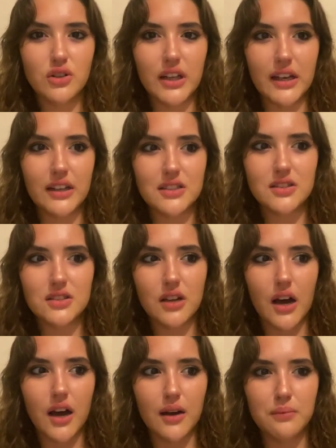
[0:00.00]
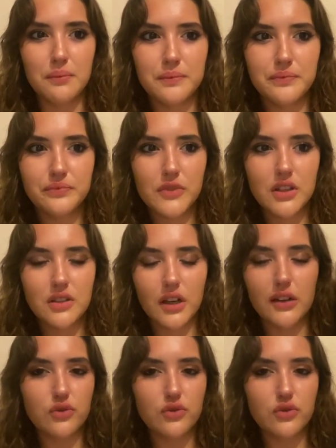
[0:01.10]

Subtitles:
Like, it's kind of